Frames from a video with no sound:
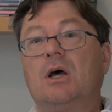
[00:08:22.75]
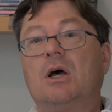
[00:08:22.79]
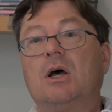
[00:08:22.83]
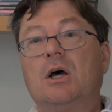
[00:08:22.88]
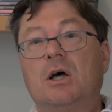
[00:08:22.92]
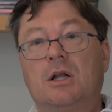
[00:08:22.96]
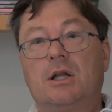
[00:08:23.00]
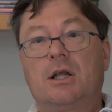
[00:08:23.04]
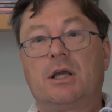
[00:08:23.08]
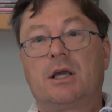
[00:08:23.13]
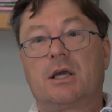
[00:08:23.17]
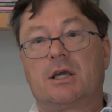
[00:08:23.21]

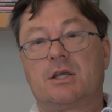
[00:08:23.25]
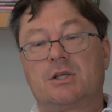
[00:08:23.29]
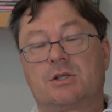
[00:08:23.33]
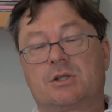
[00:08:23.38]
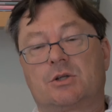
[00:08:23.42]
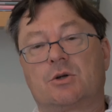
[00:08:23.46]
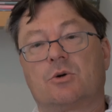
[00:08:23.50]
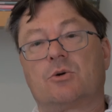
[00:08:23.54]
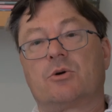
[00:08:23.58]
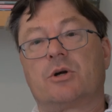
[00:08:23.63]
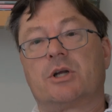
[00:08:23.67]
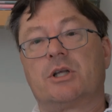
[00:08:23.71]
earlier
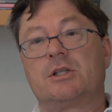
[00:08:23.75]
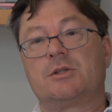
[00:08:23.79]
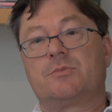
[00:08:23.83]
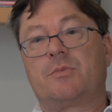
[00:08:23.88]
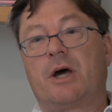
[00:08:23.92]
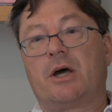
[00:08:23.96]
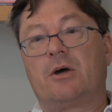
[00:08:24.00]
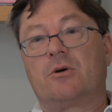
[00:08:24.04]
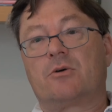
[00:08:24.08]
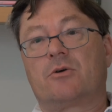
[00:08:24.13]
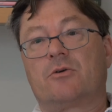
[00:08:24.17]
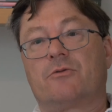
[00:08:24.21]
historians,
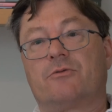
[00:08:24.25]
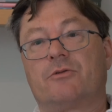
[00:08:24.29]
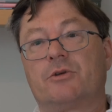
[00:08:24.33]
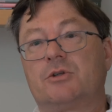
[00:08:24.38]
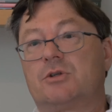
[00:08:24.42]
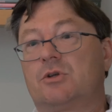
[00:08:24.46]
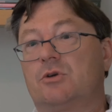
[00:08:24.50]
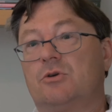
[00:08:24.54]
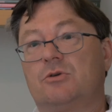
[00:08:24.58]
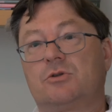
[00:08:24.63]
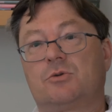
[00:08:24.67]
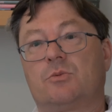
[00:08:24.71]

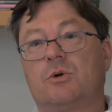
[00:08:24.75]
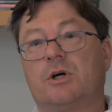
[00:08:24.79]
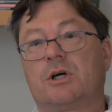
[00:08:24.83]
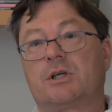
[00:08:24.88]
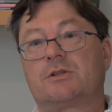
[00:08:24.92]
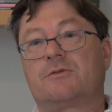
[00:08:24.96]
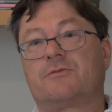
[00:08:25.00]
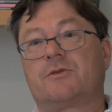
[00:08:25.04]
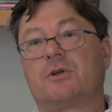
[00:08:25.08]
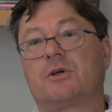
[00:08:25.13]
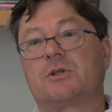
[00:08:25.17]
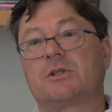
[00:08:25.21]
biographers whose
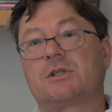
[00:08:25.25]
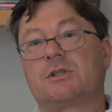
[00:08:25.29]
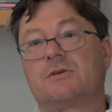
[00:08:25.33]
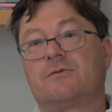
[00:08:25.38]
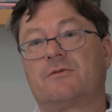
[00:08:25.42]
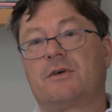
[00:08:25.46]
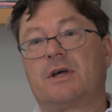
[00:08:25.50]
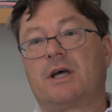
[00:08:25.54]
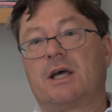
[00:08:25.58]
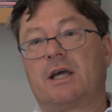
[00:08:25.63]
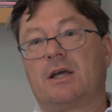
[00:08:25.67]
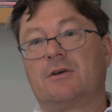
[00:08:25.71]
works have not
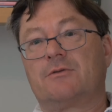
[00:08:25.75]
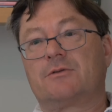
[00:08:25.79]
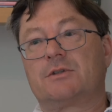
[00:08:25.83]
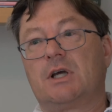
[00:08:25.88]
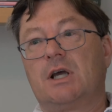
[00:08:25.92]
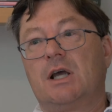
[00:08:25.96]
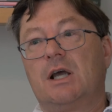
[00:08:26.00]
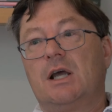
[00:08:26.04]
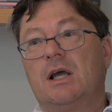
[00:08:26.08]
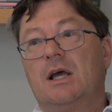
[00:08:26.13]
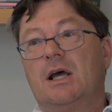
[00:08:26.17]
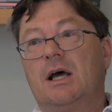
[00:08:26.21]
survived.
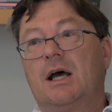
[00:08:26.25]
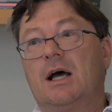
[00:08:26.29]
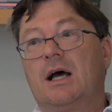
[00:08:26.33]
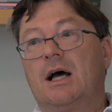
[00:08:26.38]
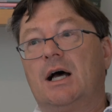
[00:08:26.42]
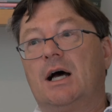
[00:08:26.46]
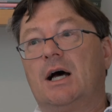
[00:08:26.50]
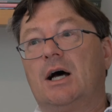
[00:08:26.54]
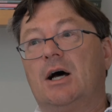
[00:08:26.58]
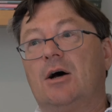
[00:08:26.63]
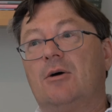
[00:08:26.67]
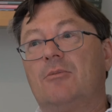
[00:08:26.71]

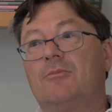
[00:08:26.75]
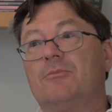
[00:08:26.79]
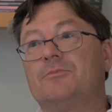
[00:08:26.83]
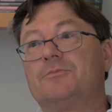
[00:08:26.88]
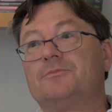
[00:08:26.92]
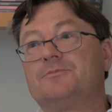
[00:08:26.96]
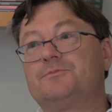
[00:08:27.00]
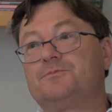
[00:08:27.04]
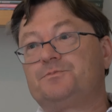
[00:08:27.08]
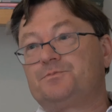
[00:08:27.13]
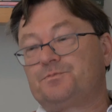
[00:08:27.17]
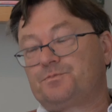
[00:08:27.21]

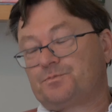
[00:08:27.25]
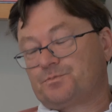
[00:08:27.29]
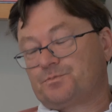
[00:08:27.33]
Some